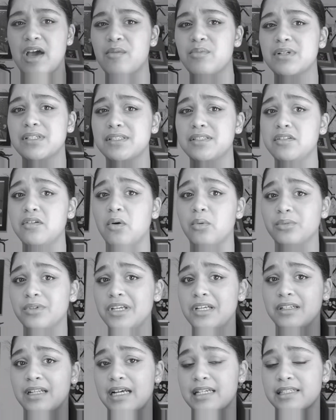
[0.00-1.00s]
was the
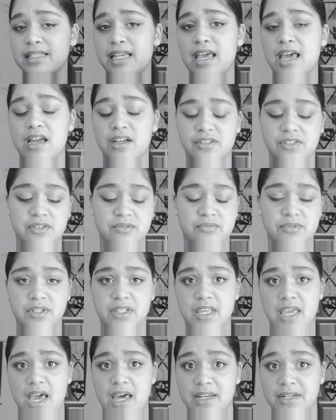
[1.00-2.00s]
only class I actually
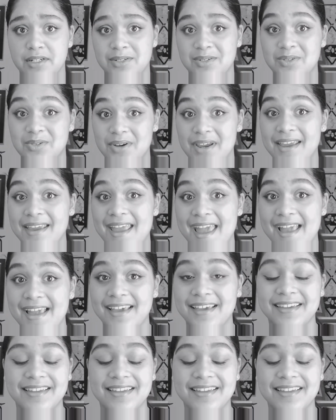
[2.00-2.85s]
really had a straight A